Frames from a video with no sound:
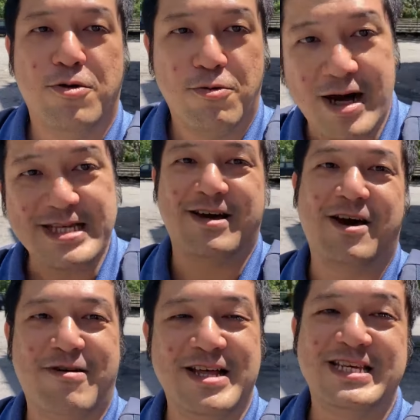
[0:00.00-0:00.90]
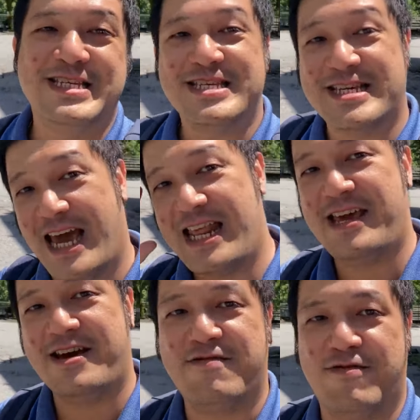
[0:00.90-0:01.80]
What's up everyone, this is Kenny
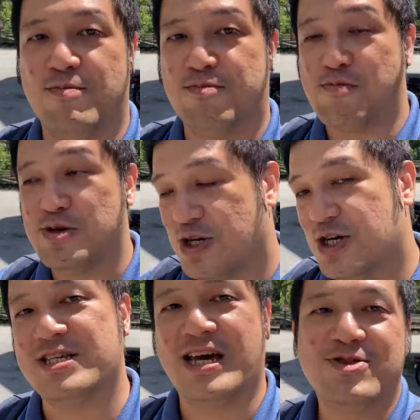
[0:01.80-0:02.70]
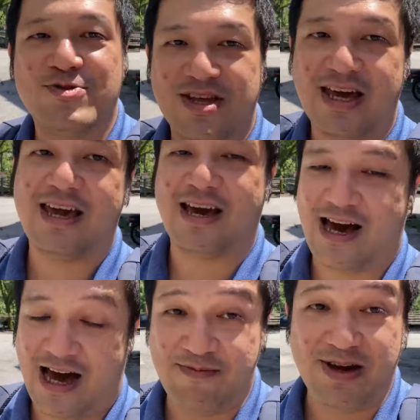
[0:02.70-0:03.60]
here from Property Stories, and today
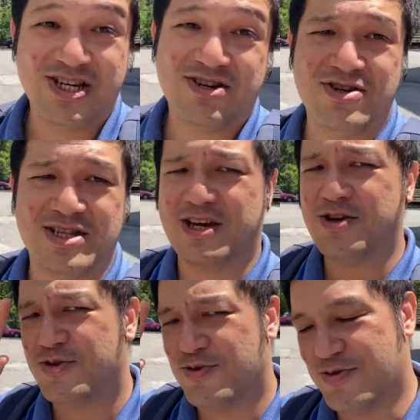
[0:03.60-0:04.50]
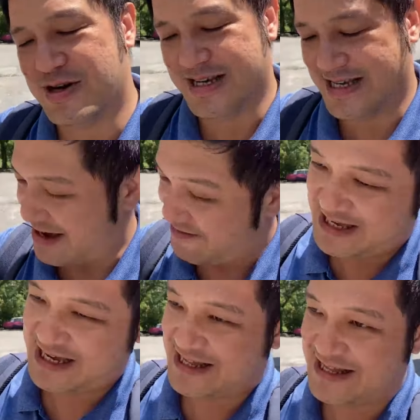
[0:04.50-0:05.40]
I'm actually going to take you to a site
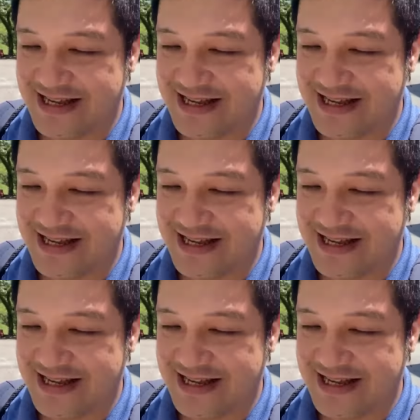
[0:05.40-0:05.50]
visit.